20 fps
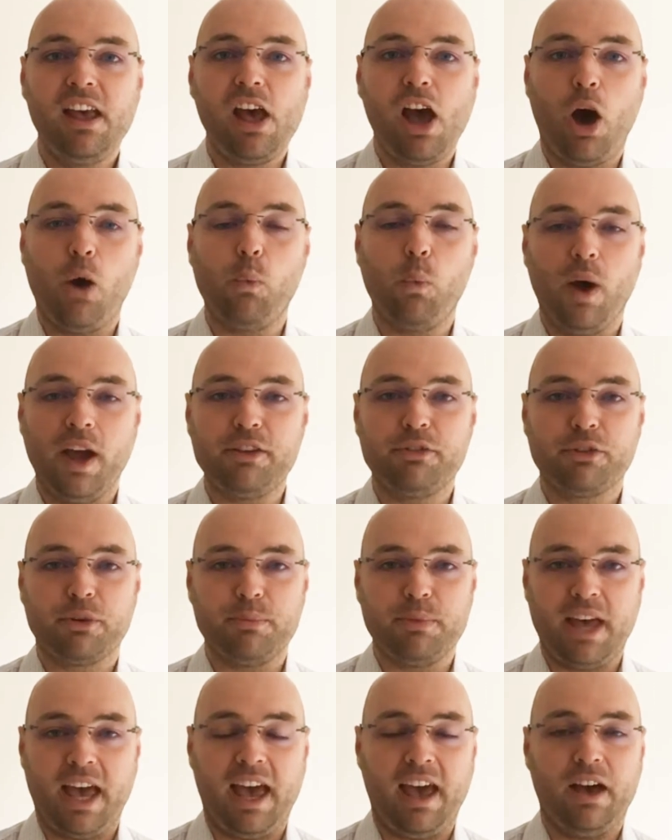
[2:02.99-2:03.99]
away from
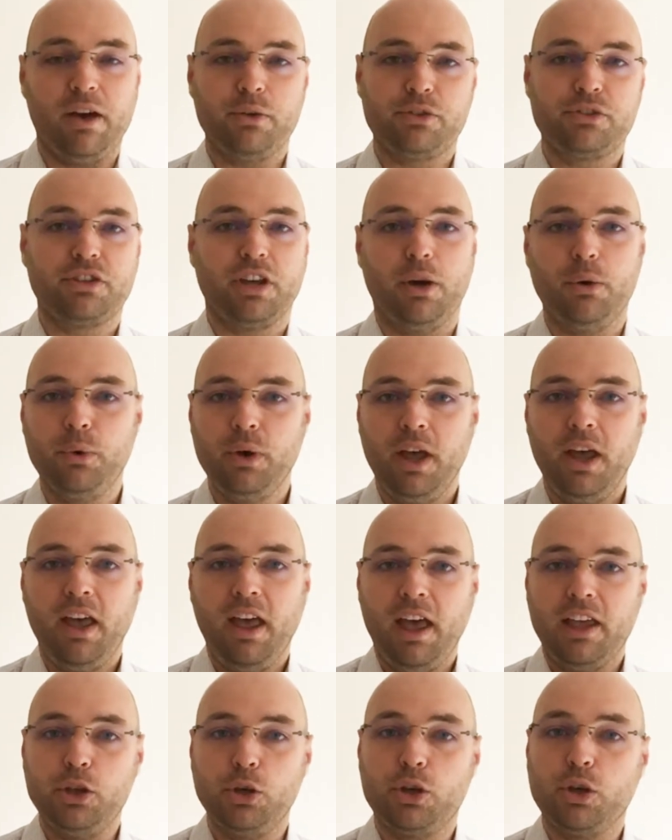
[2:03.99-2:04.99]
the house. So
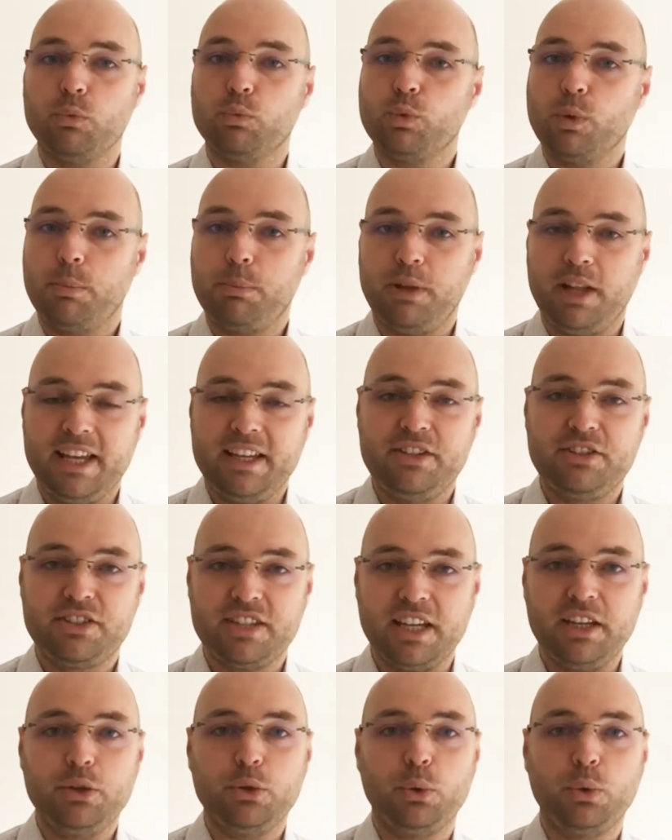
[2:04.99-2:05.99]
you can replace
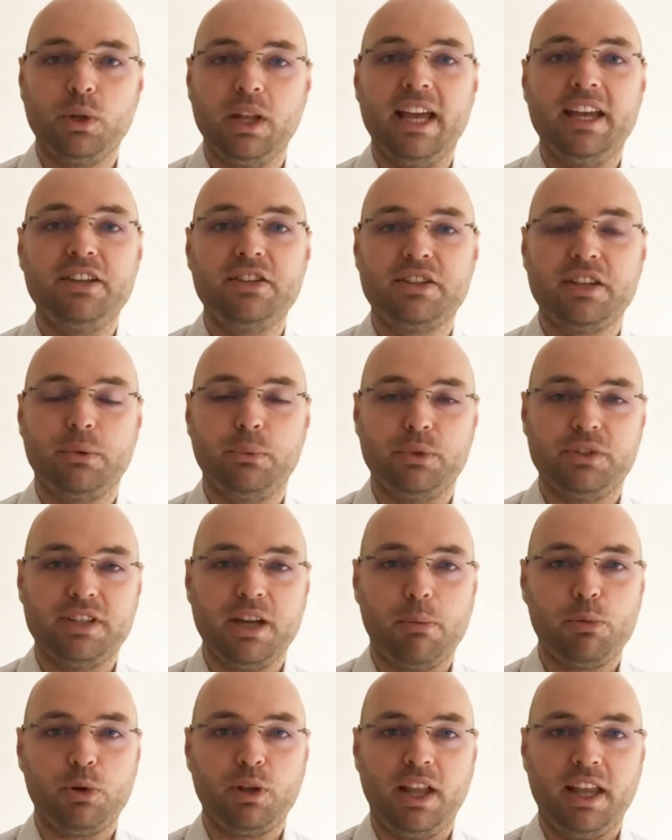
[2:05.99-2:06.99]
single glazing with
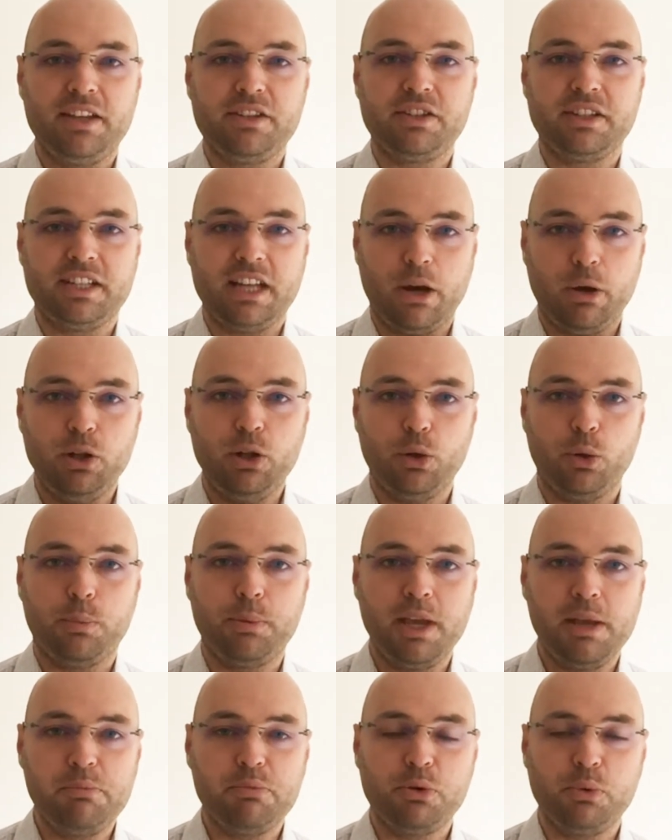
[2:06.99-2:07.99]
double glazing. Now, a lot of
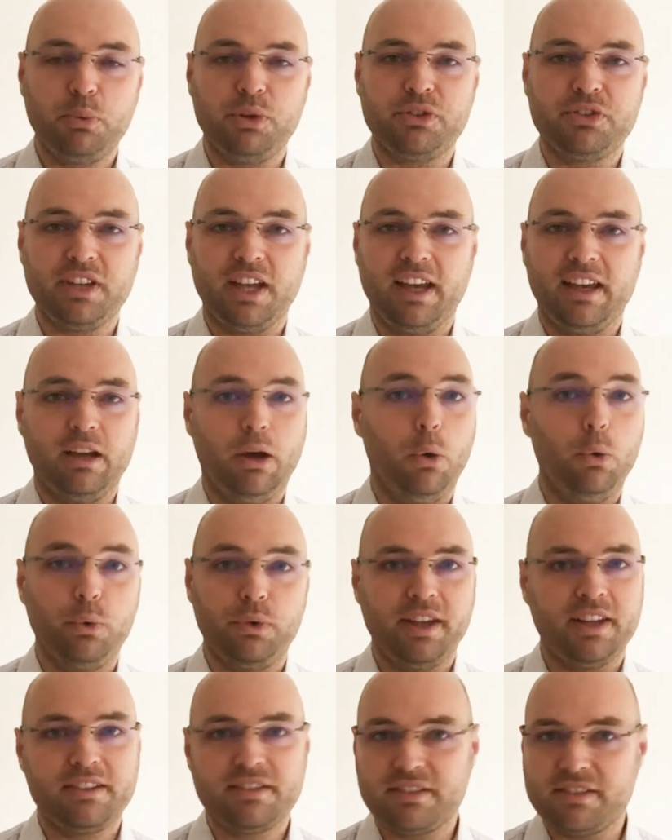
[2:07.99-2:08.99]
people will say, oh,
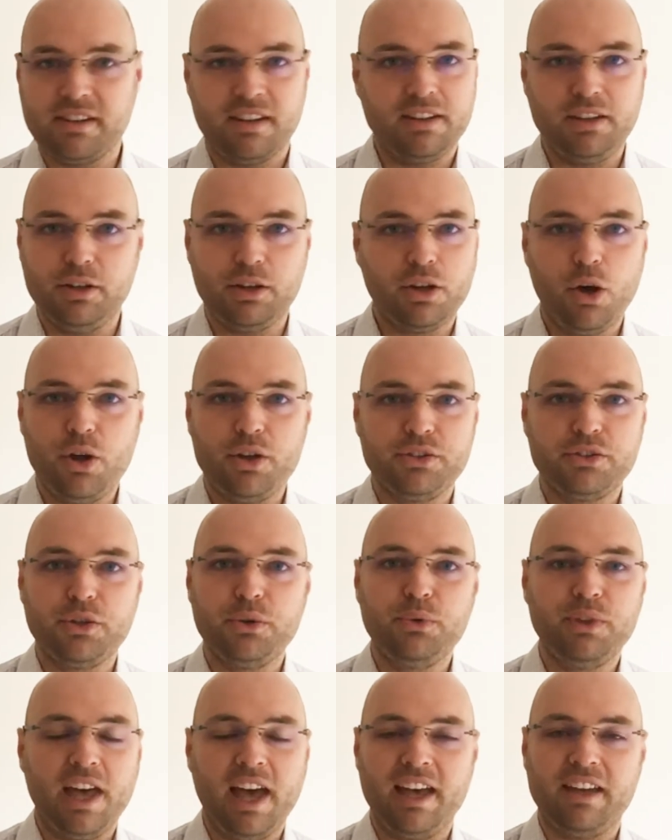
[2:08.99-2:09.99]
that's you can't do
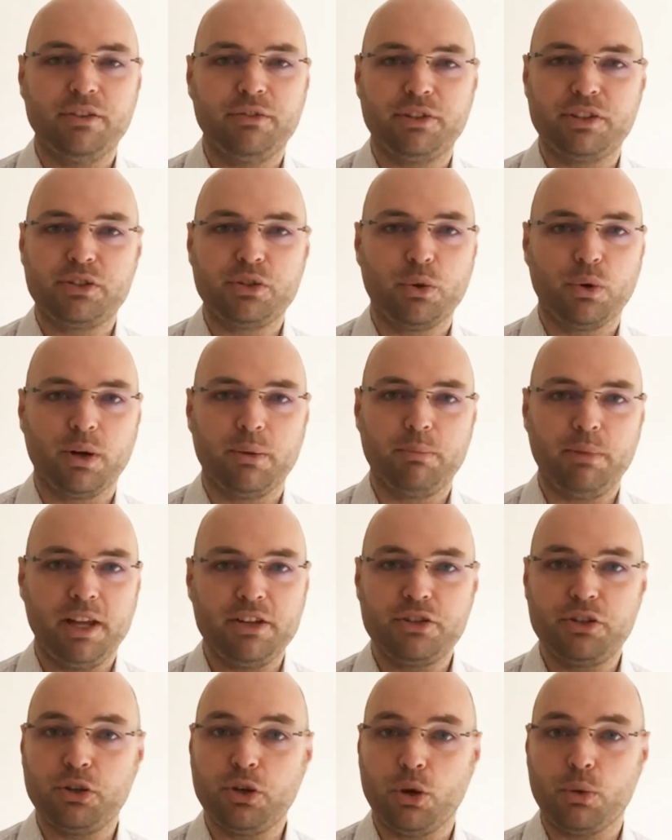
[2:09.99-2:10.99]
that in a Victorian
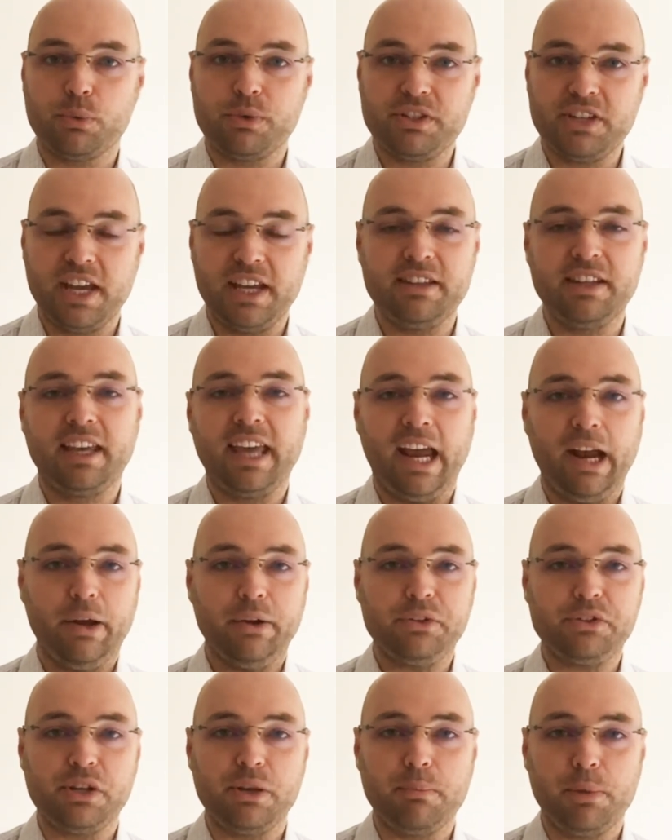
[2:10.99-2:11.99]
place, you've got to retain the
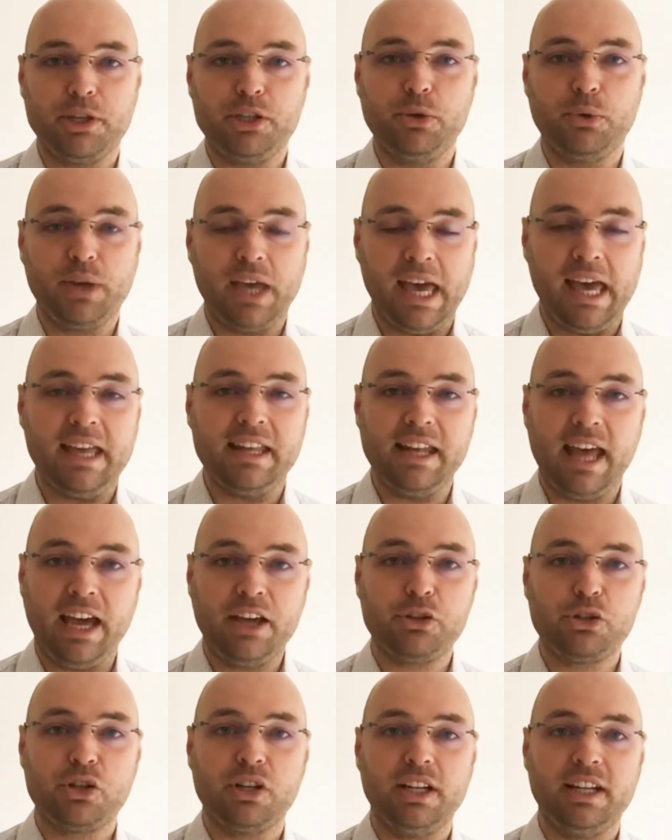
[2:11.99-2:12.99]
character, but you can
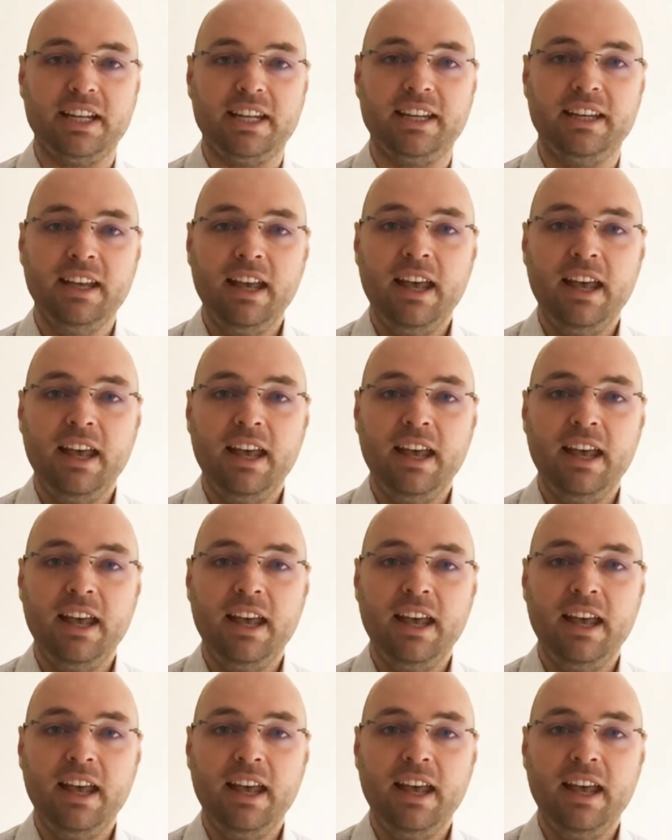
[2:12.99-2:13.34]
actually